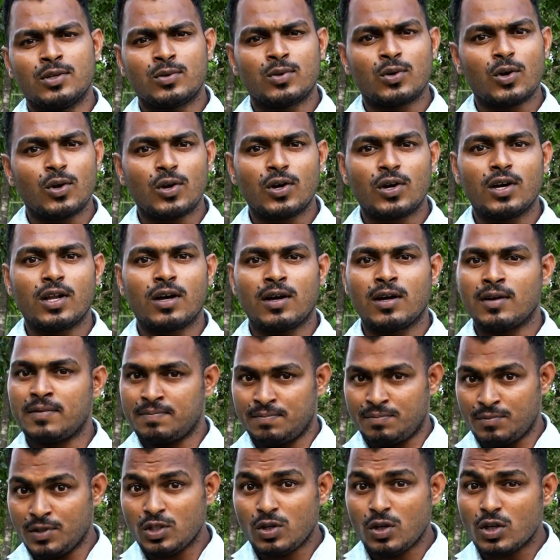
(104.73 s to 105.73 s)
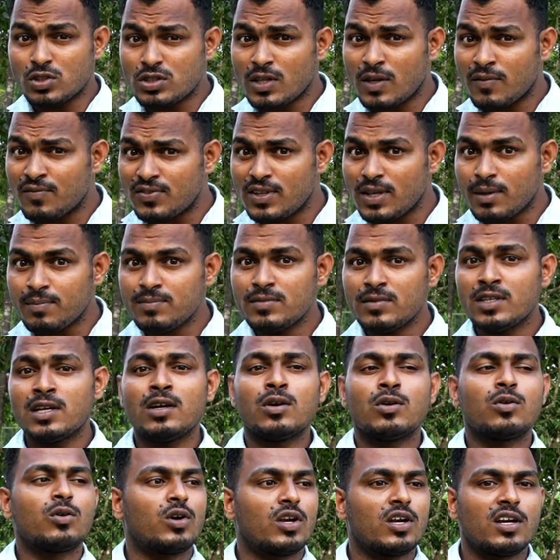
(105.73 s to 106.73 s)
corona. Because of them,
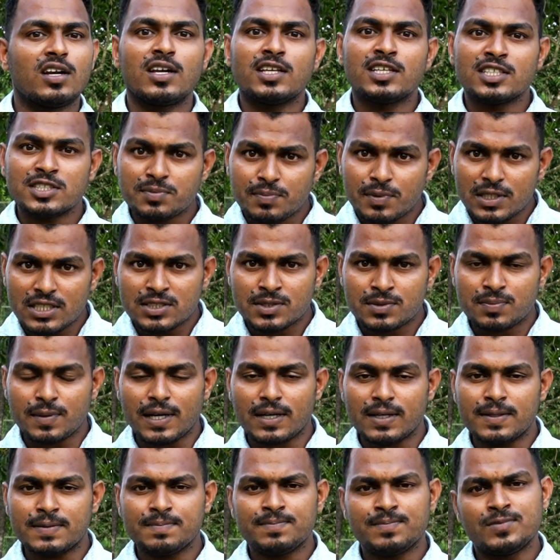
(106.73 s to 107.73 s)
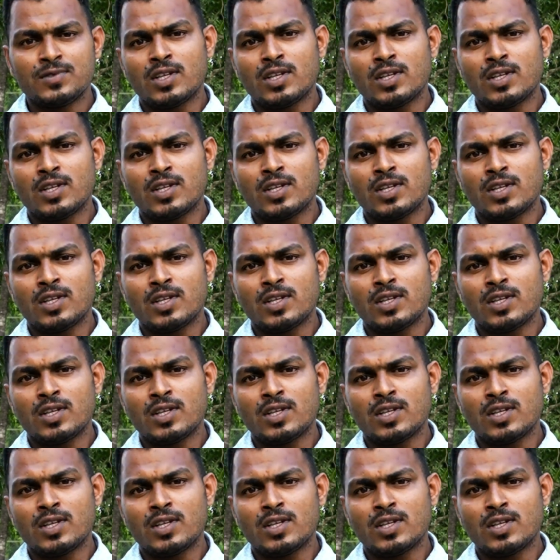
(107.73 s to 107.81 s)
corona is being spread.